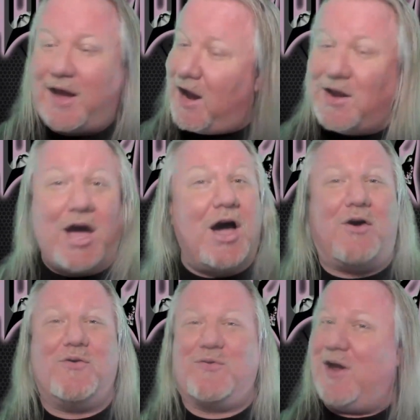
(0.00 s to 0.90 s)
I
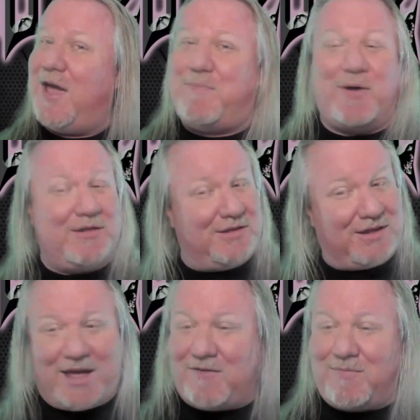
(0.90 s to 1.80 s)
know, right?
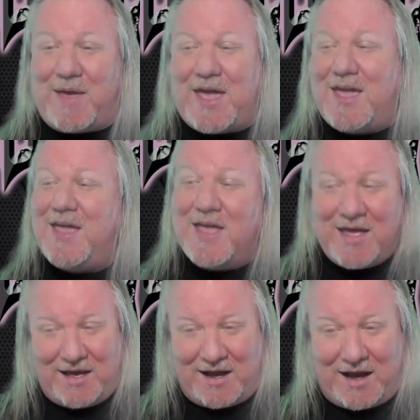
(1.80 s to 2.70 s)
Believe me,
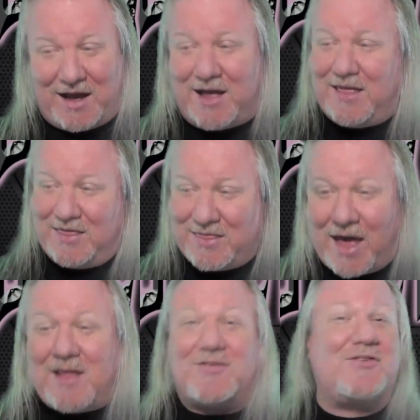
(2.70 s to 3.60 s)
uh,
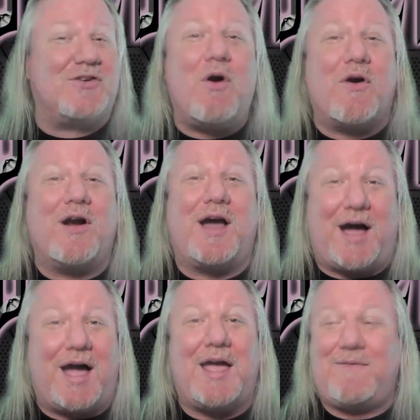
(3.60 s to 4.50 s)
that is the score
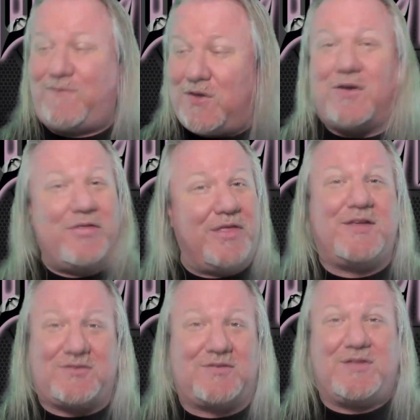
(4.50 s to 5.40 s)
I feel
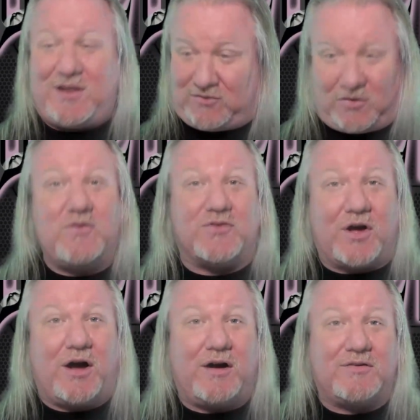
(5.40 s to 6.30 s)
this these two
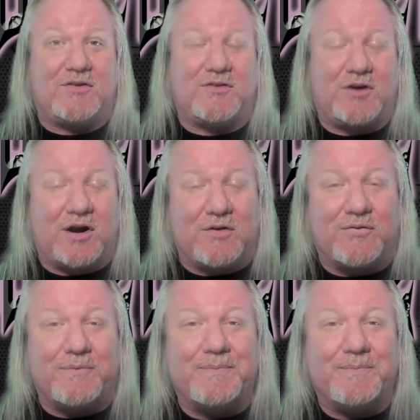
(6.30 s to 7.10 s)
songs deserve.